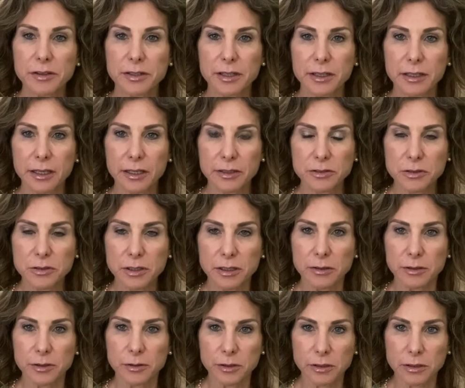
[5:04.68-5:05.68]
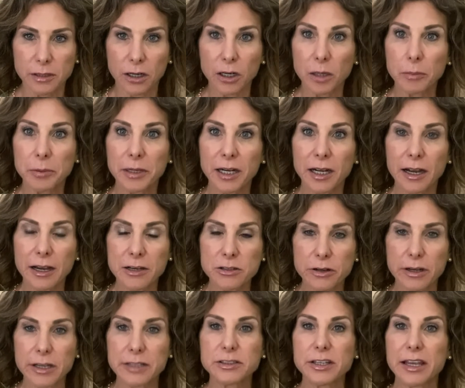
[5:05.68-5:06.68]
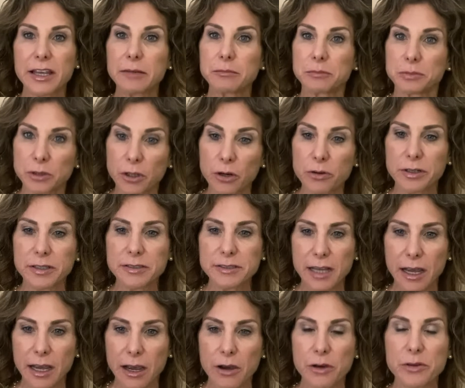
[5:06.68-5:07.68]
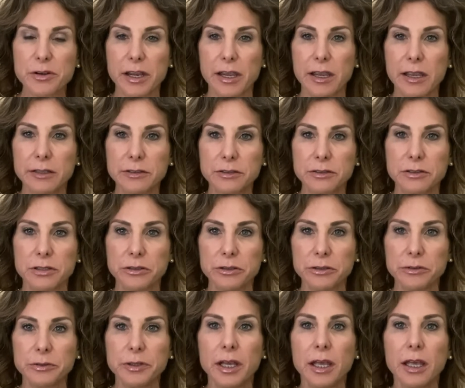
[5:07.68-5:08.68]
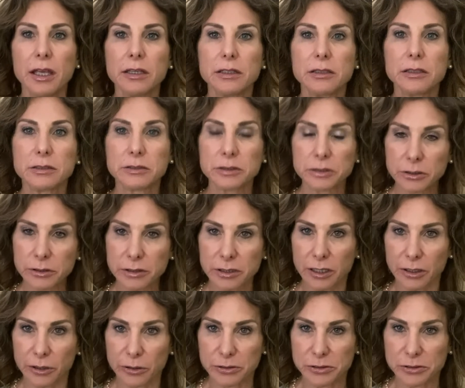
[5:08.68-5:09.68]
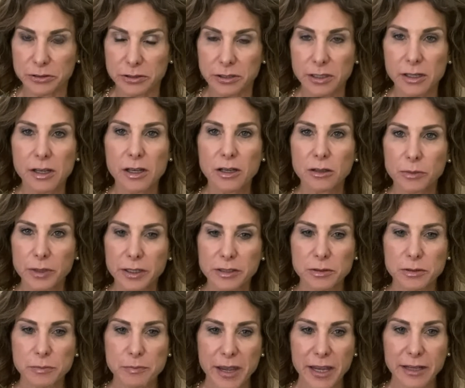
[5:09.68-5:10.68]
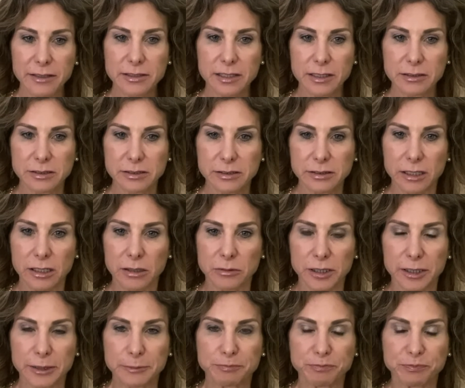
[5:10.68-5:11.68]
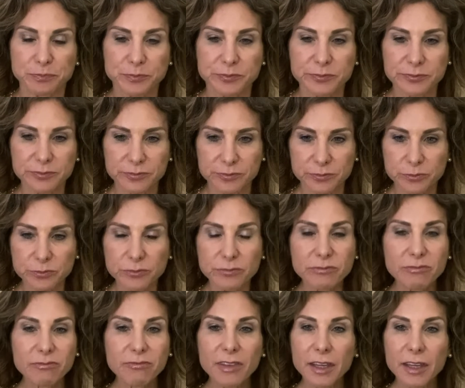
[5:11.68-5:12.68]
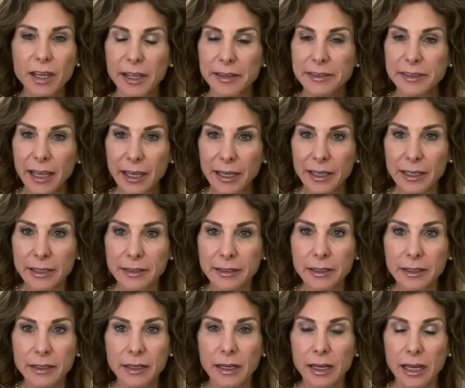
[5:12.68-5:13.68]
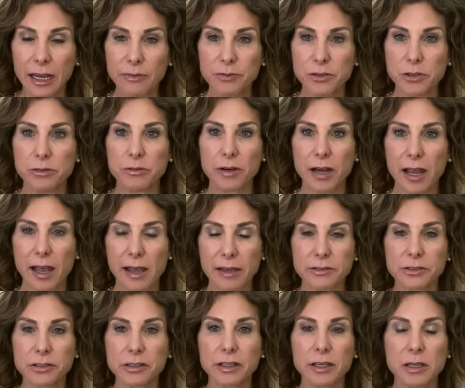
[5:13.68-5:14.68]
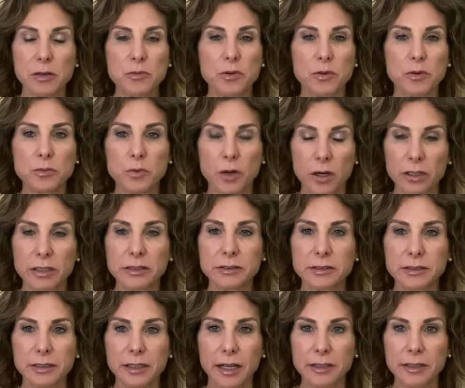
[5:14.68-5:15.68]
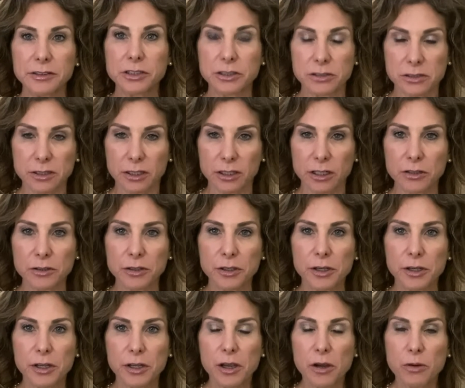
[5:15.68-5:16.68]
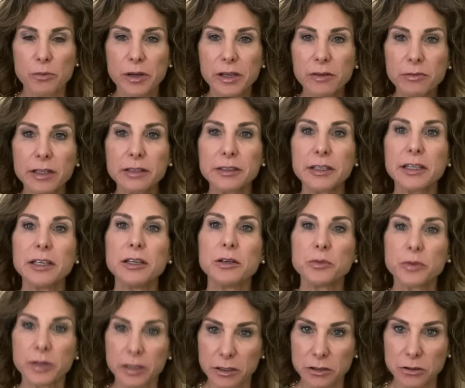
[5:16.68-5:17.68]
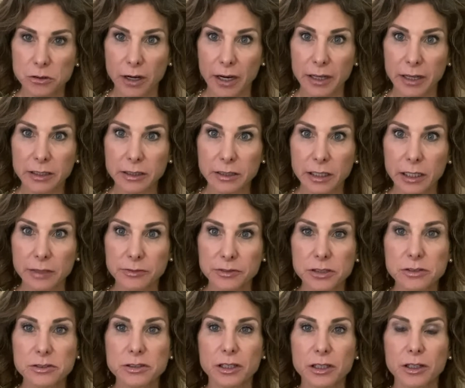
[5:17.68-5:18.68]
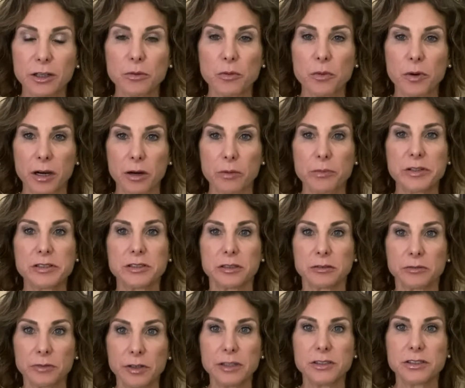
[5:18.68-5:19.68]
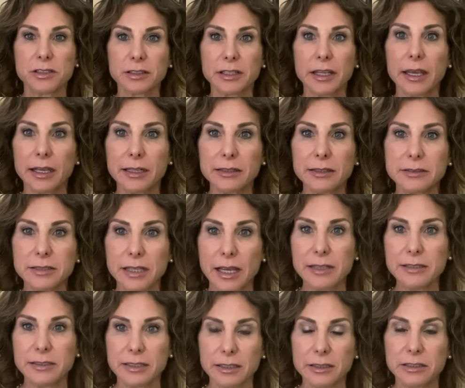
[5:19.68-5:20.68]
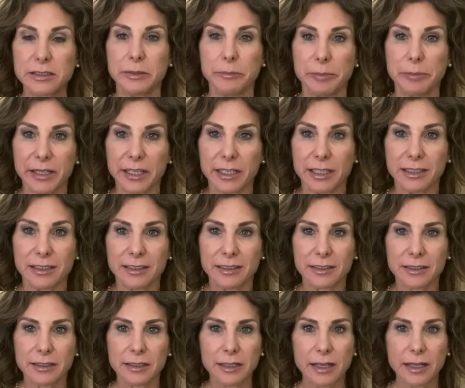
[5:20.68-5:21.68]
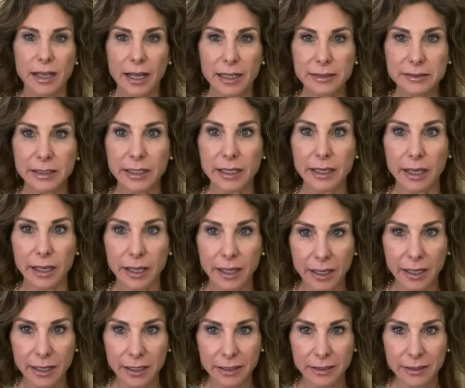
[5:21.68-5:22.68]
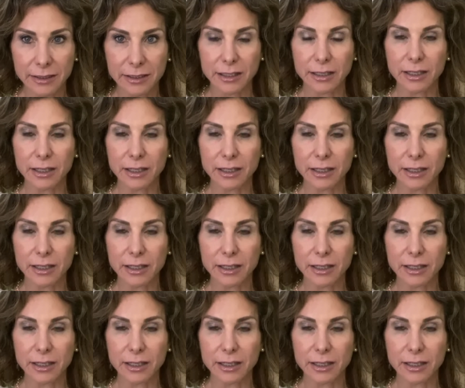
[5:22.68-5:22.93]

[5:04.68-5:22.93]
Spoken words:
these carbohydrates get broken down into glucose, which makes it slower. And then if you actually want a dessert, we really want to try to leave dessert where it was originally intended to be, at the end